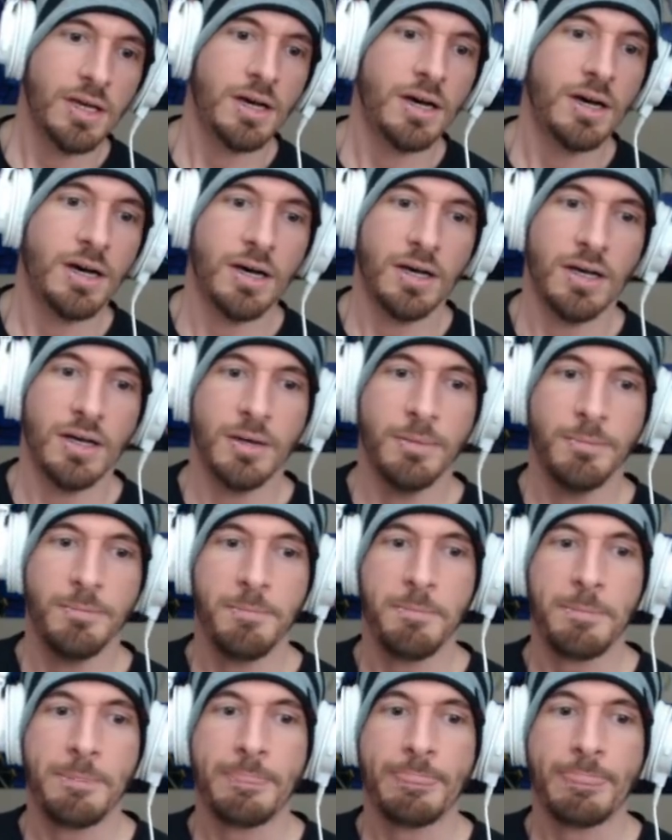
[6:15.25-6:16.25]

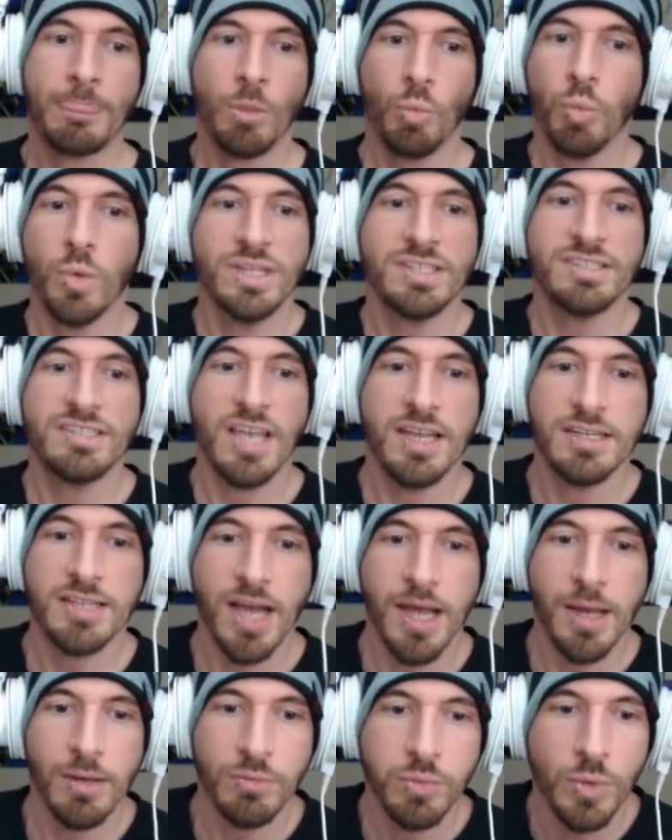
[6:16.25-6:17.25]
Um, win 10
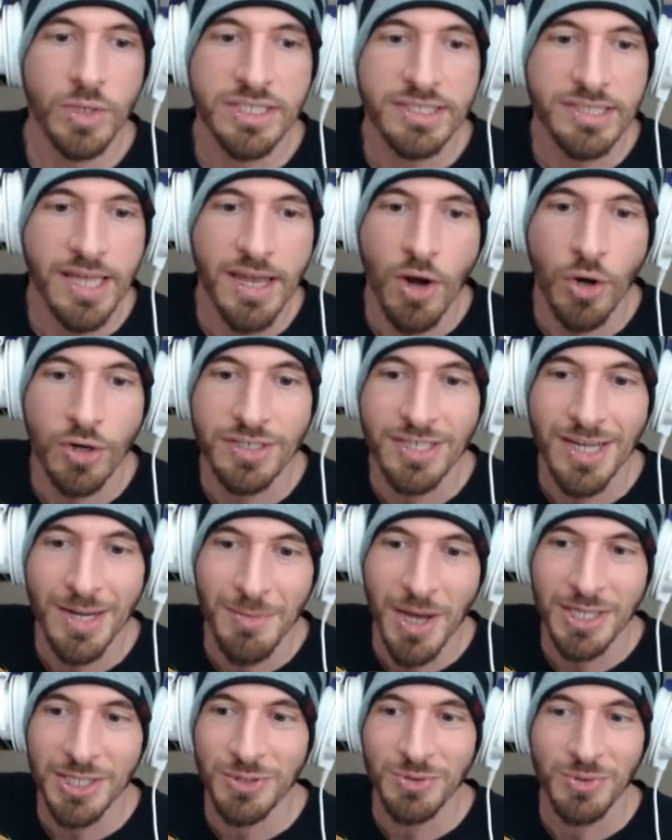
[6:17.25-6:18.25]
times, win 10 RTA
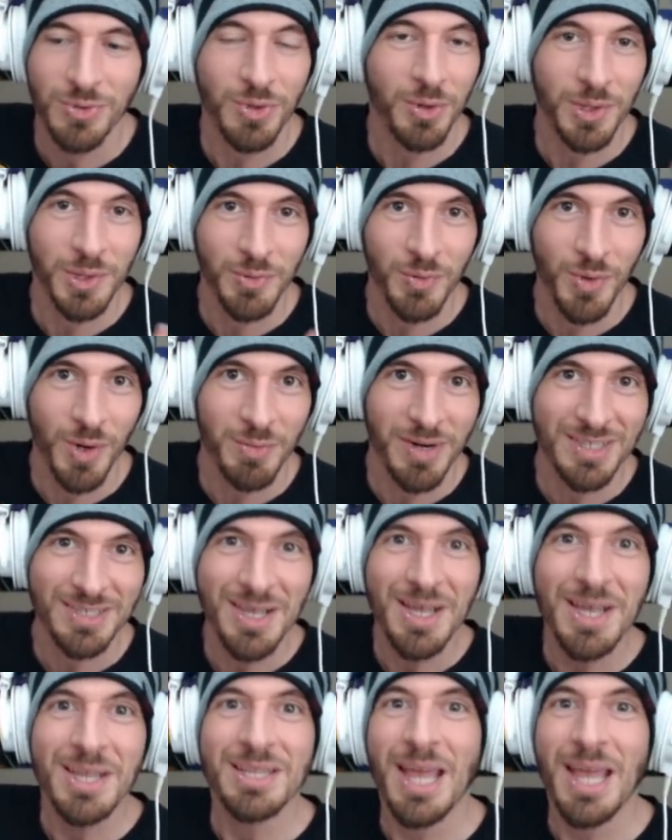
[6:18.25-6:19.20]
matches with only Warbears.